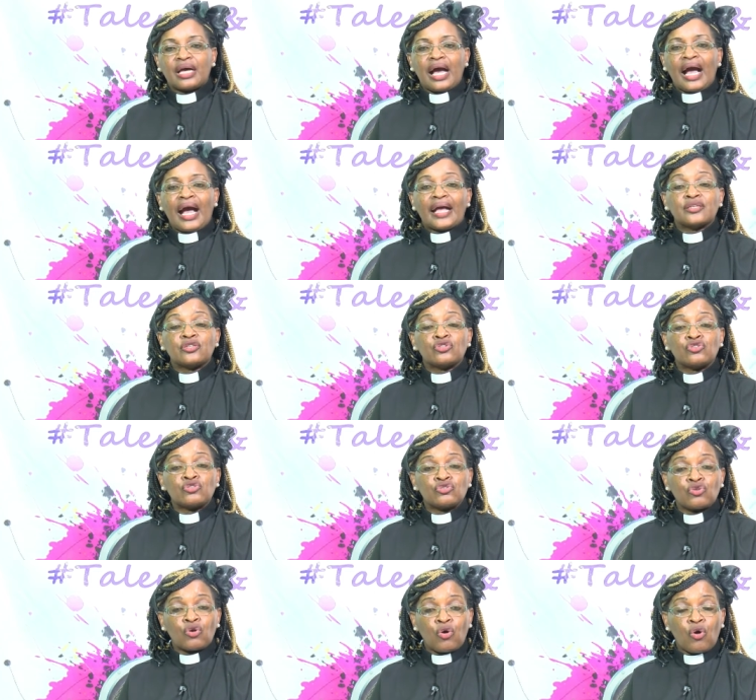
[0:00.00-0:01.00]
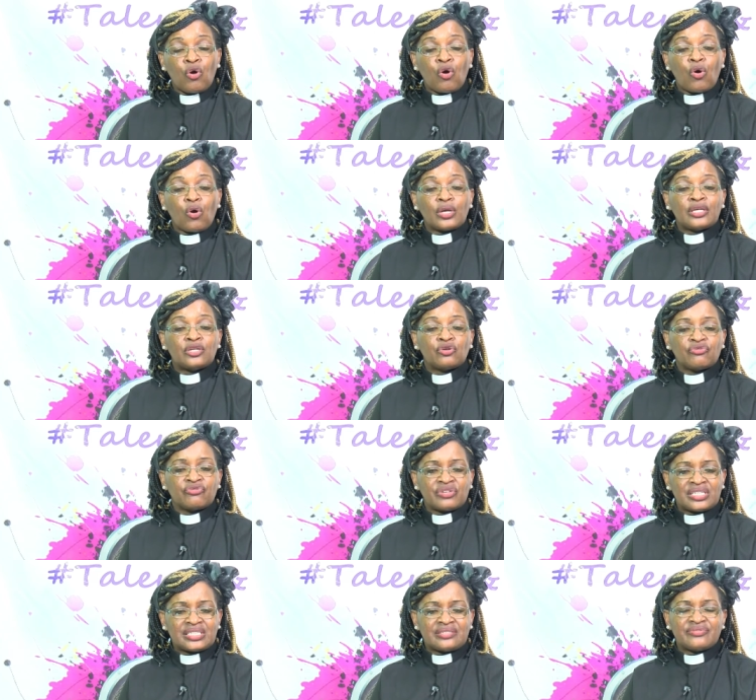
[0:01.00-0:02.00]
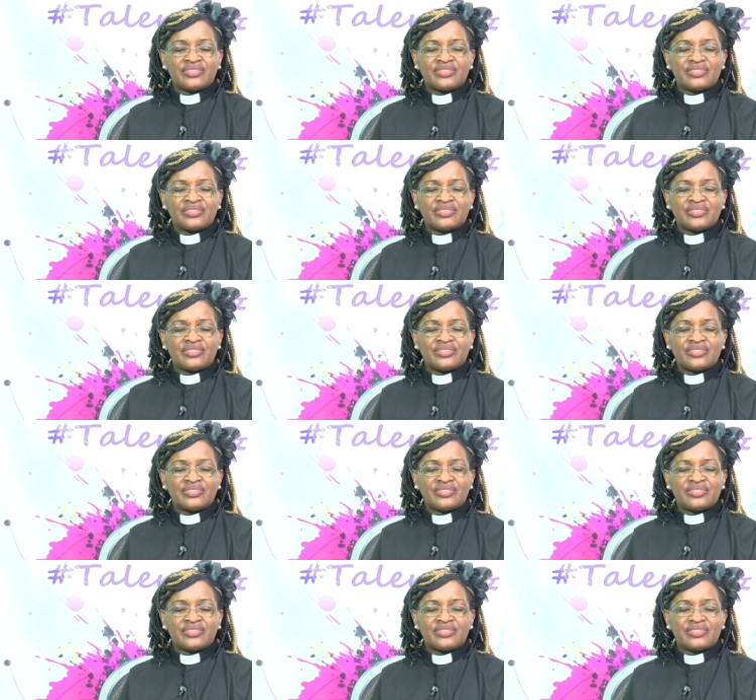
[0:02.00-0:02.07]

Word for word: are so innovative,